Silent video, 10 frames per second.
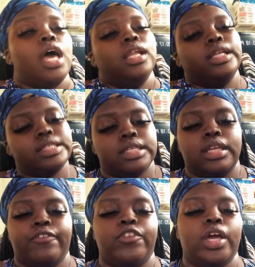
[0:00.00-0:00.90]

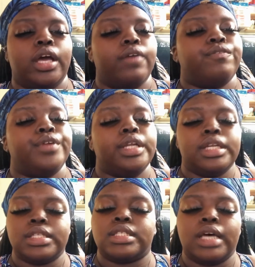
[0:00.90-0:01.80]
Listen, if your gut
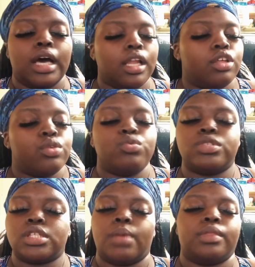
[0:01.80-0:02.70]
feeling is telling you
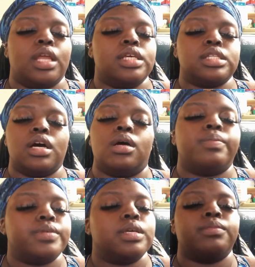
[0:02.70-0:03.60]
something is
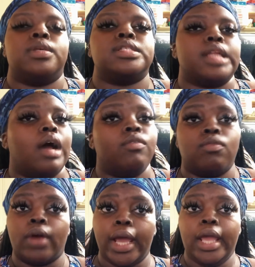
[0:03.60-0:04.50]
up, something's not
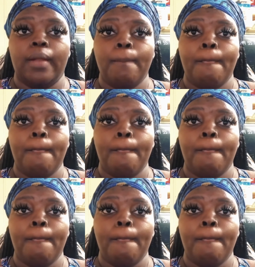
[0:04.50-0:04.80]
right,